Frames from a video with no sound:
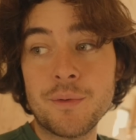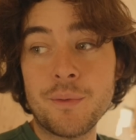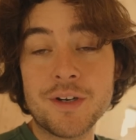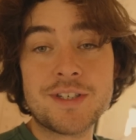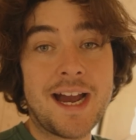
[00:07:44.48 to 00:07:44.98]

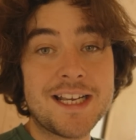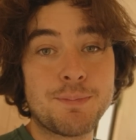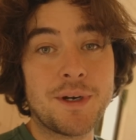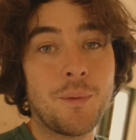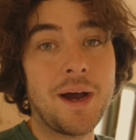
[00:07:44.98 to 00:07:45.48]
while she has
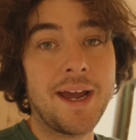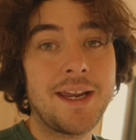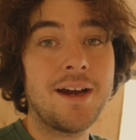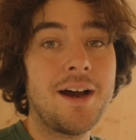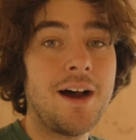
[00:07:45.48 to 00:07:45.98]
been
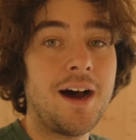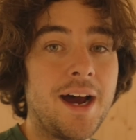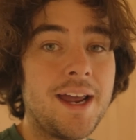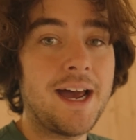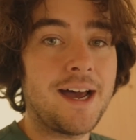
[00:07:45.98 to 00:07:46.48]
away,
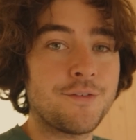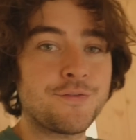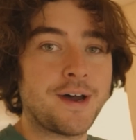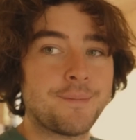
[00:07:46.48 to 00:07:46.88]
I have